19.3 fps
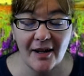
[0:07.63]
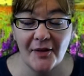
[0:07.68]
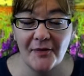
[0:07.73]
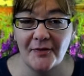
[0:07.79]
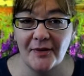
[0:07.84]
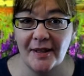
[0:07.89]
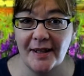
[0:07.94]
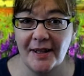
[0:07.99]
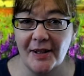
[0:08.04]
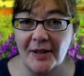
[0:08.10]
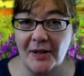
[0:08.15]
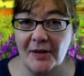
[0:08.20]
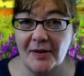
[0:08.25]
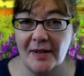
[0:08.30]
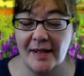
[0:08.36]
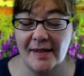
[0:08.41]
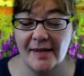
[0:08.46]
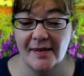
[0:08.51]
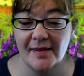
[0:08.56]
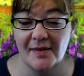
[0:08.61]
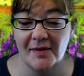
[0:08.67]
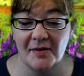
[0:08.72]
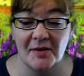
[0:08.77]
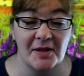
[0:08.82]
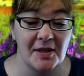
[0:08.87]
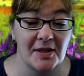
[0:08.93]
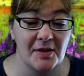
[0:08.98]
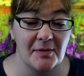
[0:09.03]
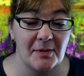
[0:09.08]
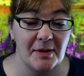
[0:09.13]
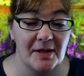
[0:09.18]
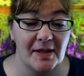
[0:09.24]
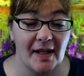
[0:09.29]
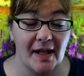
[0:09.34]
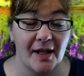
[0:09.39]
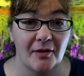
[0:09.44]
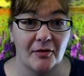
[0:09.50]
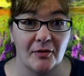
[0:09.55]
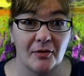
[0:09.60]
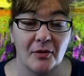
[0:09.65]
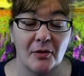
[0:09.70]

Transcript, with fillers: video is going to be titled,